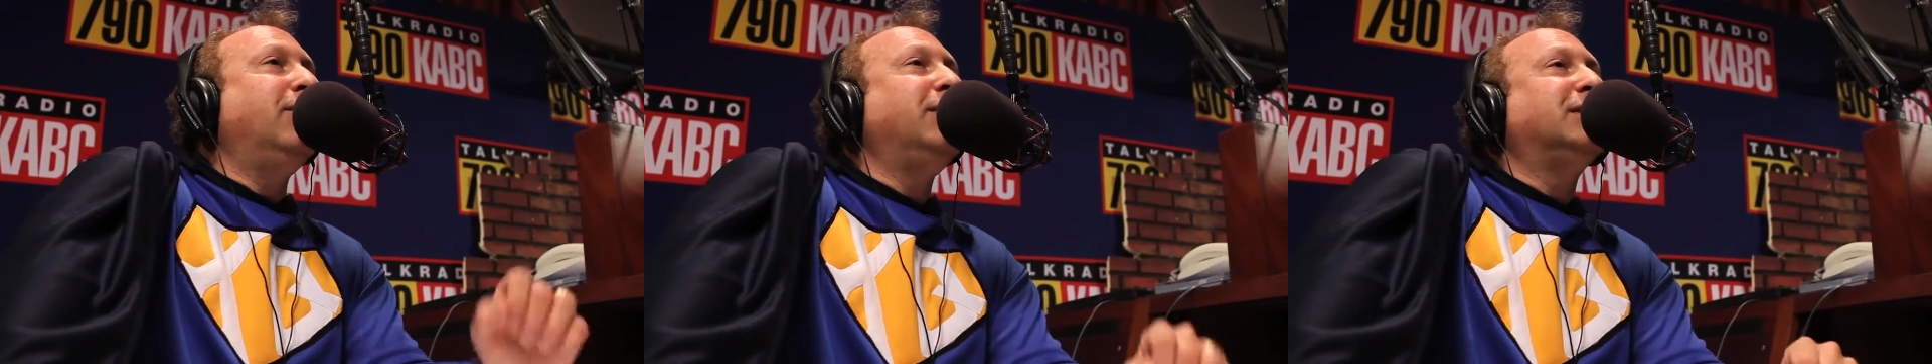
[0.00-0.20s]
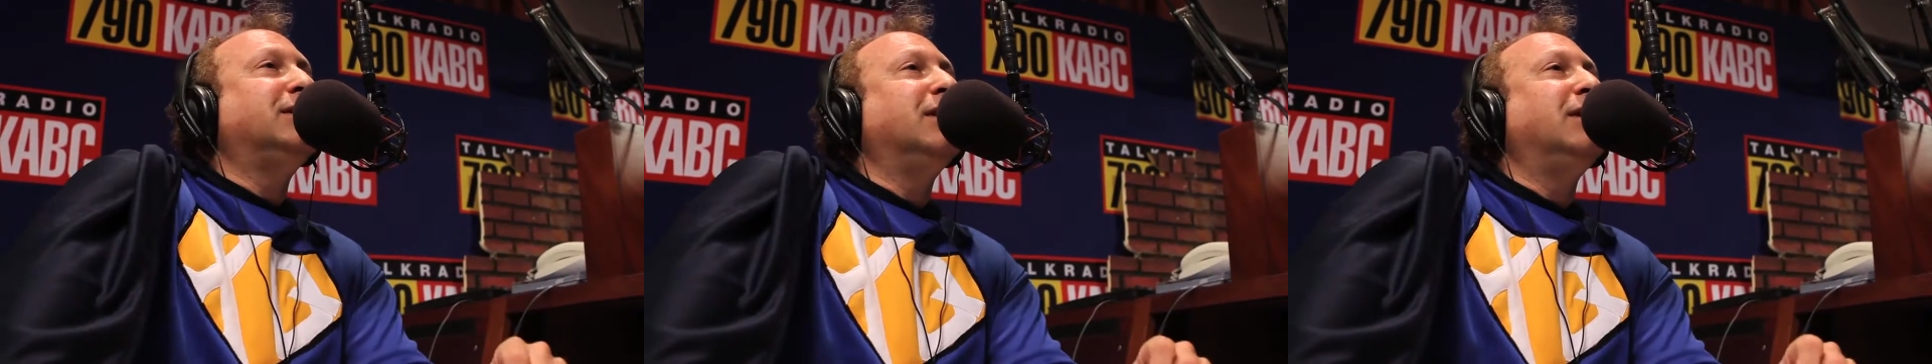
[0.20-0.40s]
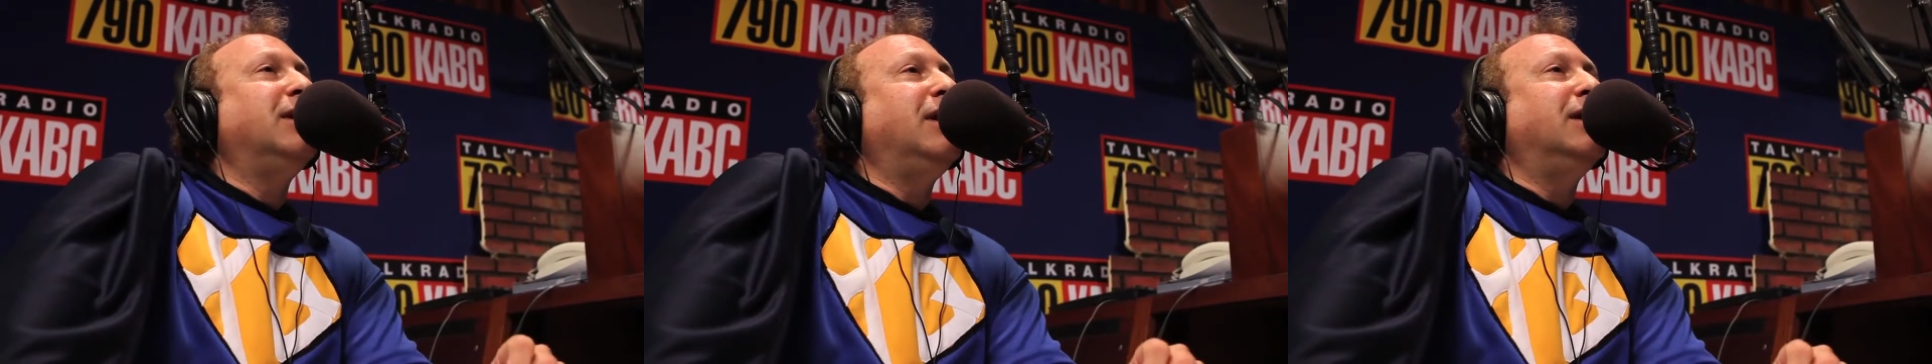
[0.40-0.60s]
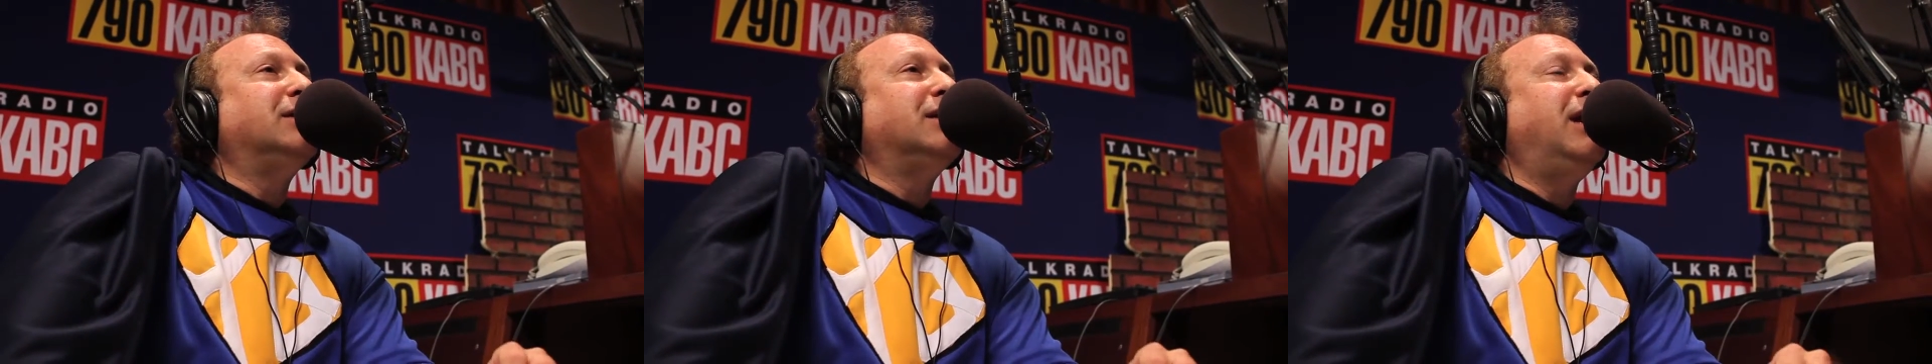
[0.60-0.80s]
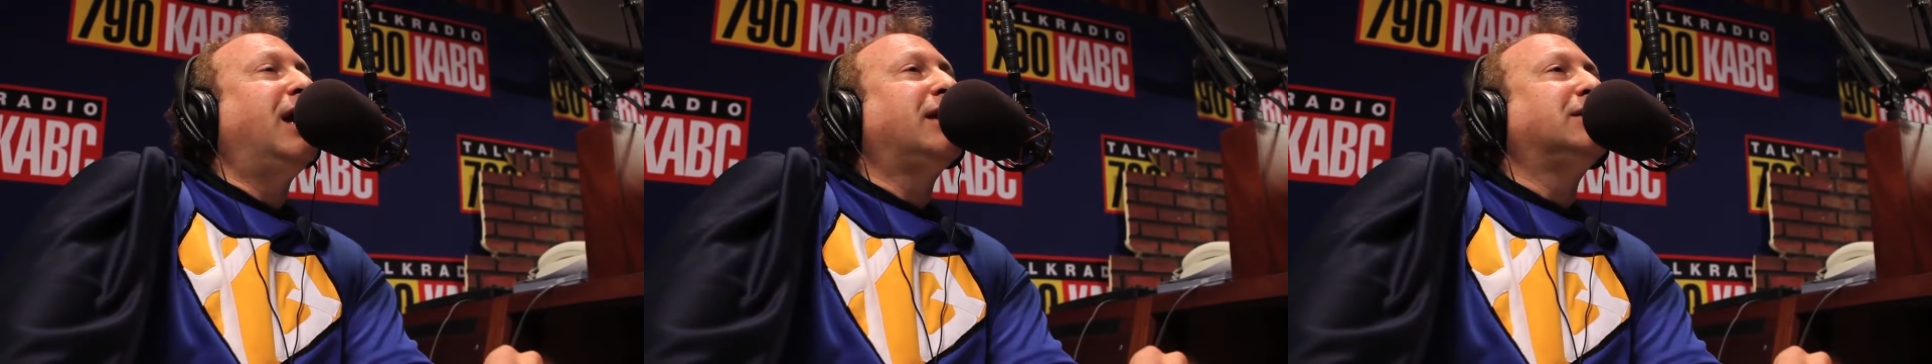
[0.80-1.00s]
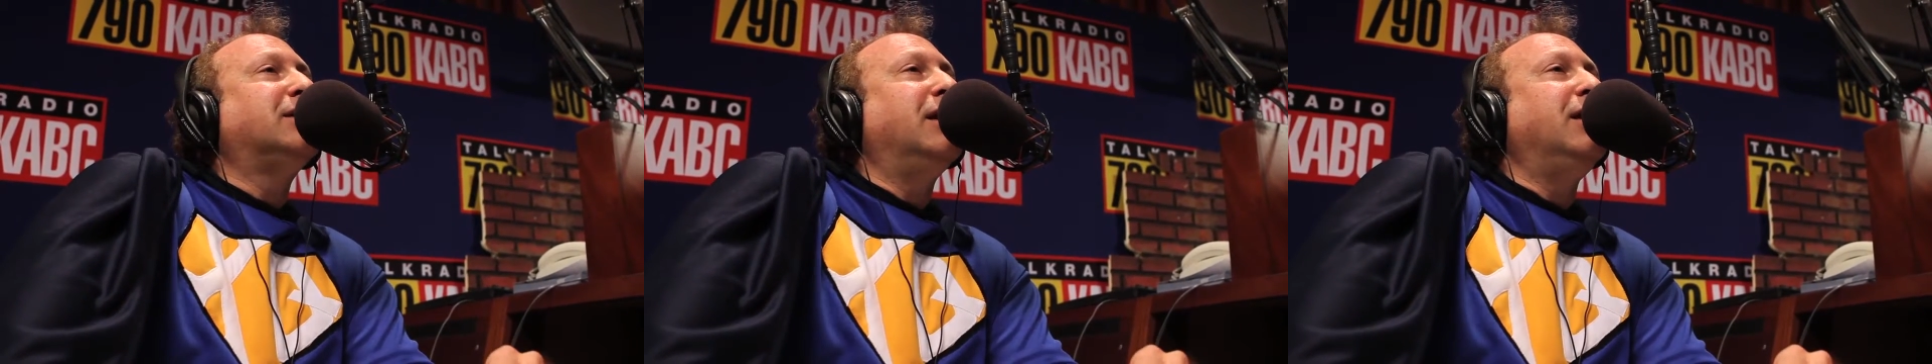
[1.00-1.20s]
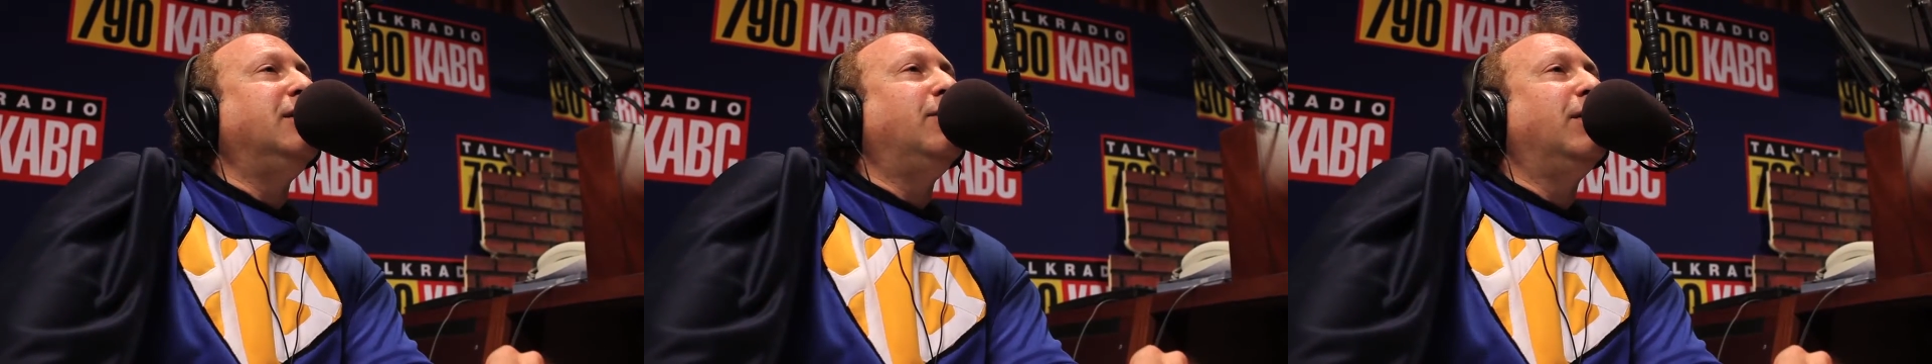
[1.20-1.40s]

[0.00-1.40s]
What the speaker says: is the next thing,